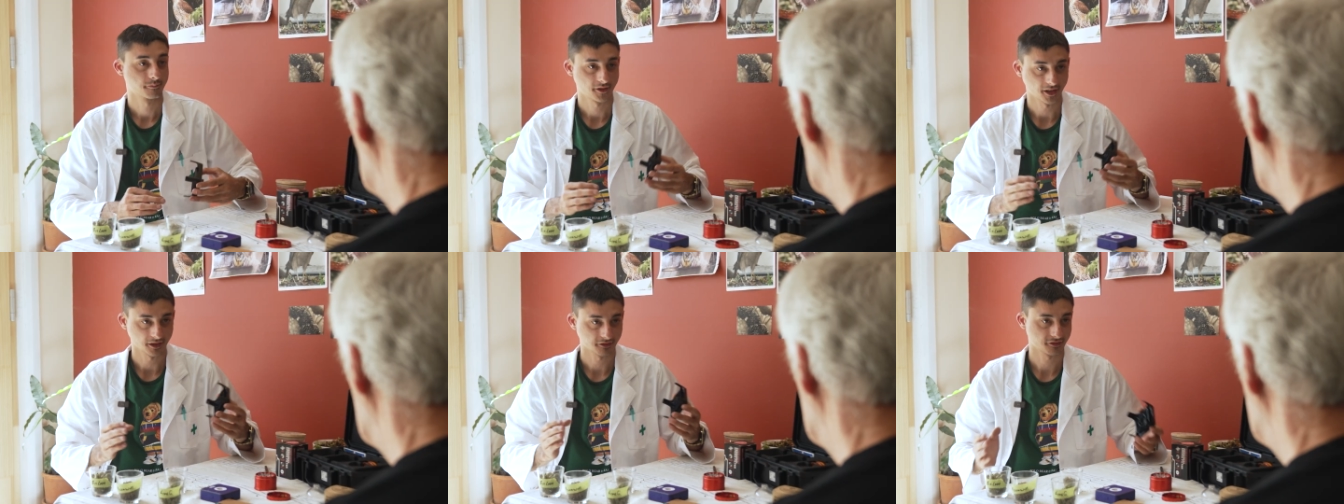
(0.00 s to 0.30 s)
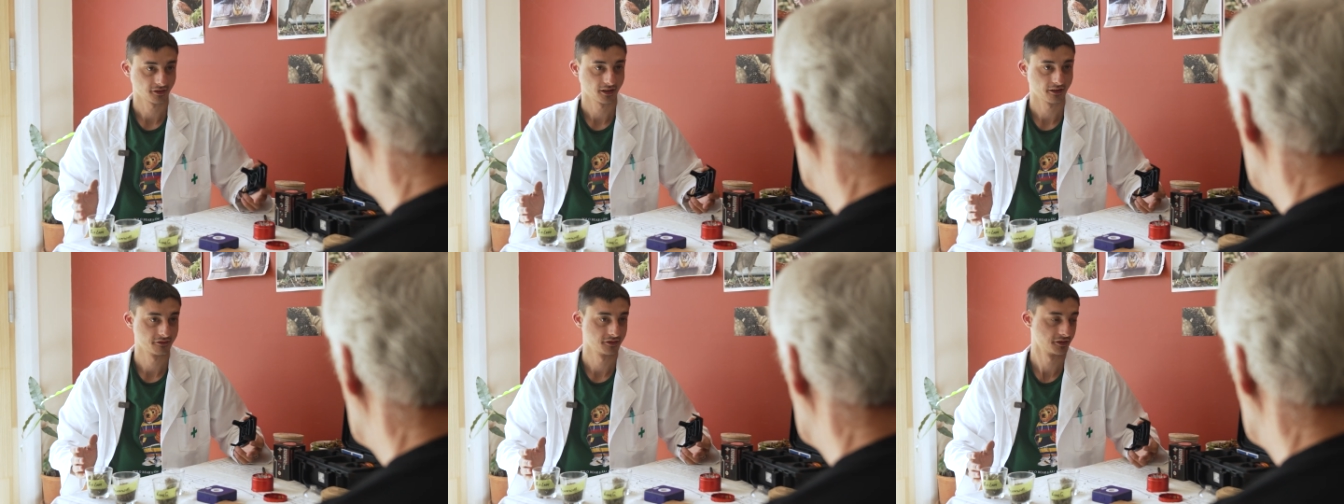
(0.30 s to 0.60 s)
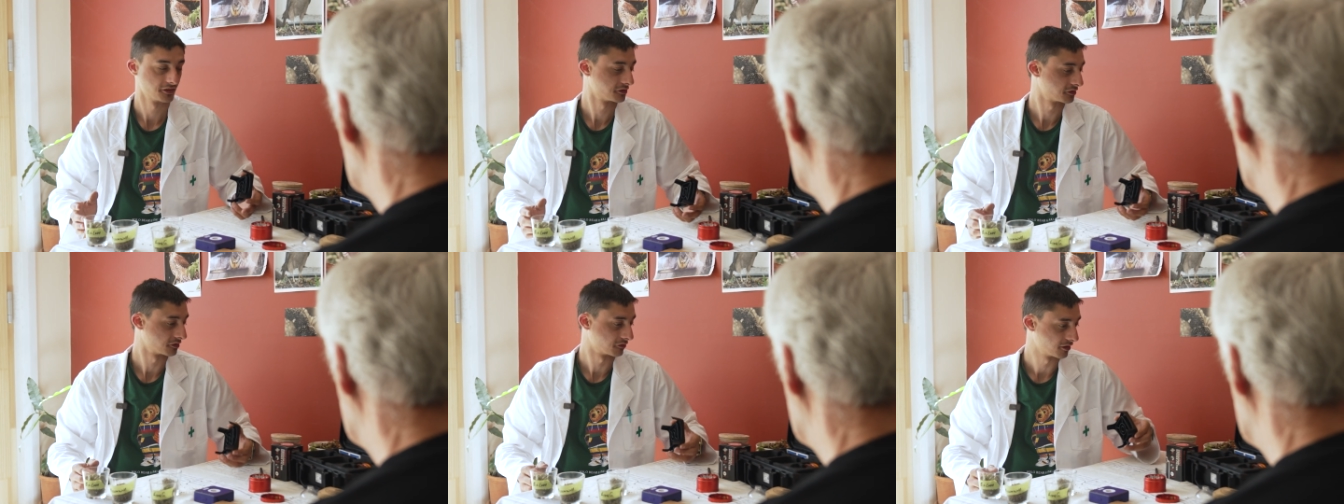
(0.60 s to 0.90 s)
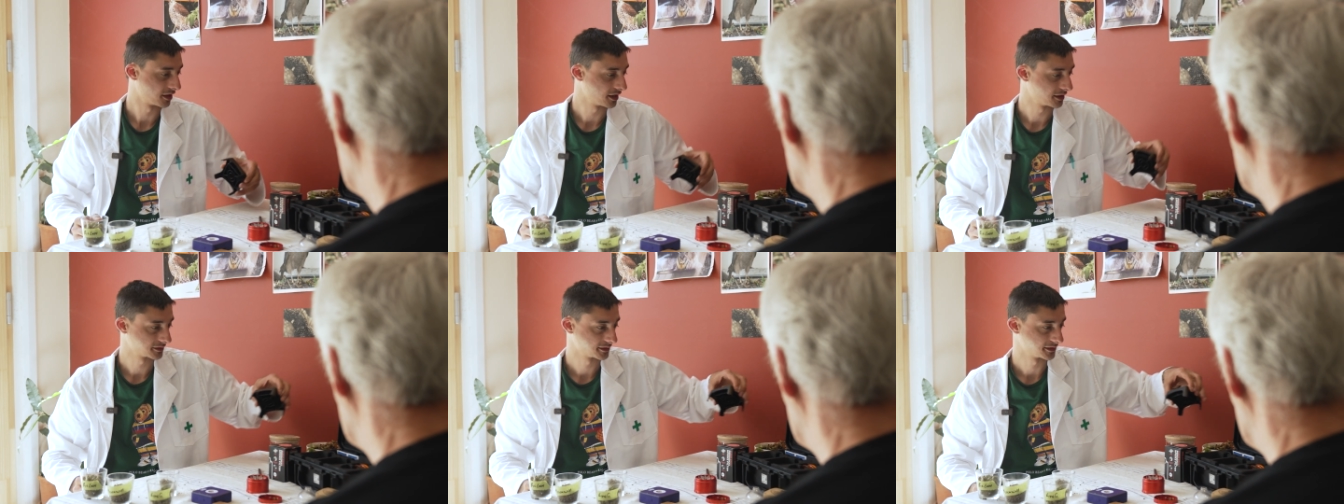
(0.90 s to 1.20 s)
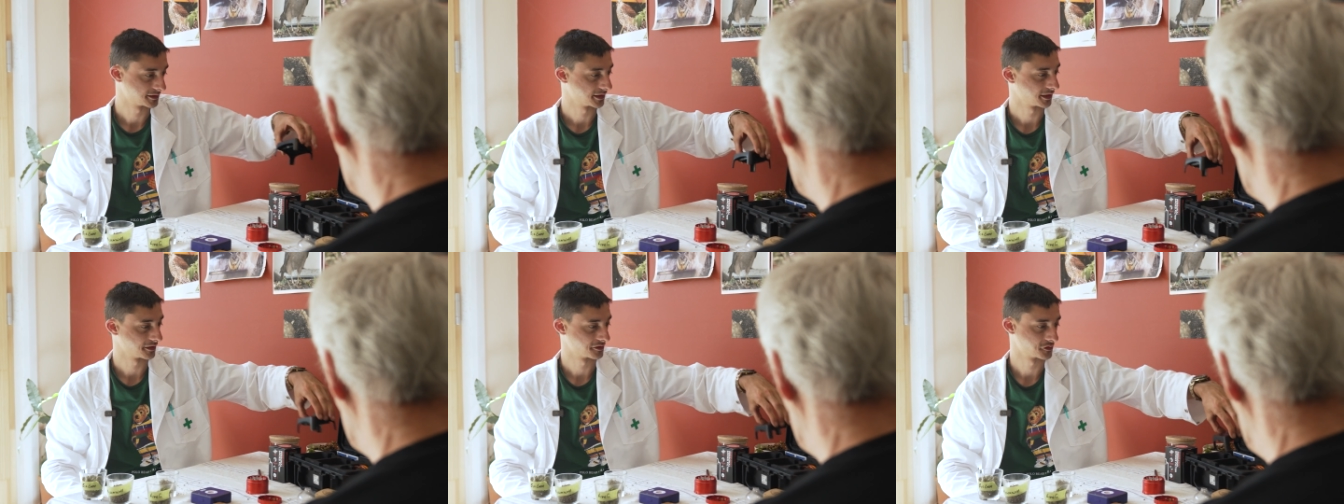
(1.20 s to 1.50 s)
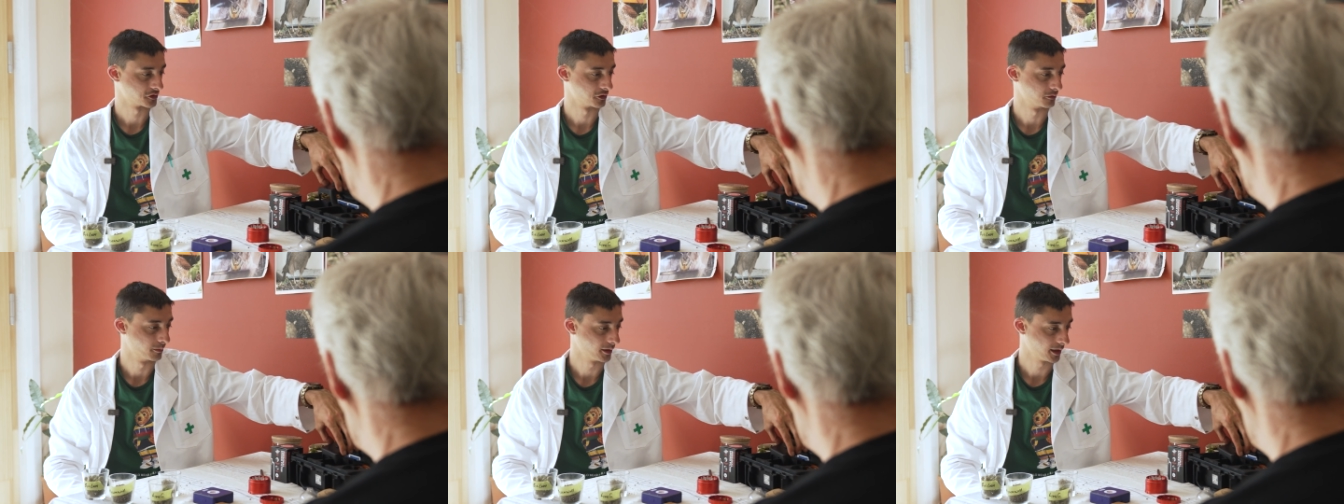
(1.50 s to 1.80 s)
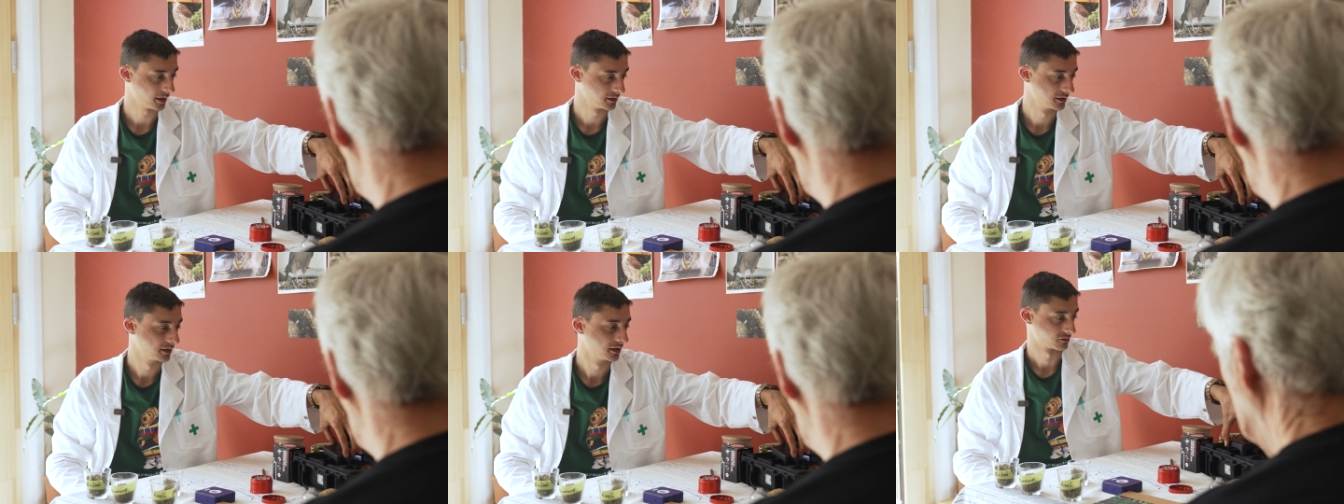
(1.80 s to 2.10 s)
Thanks for having us around to test your bud.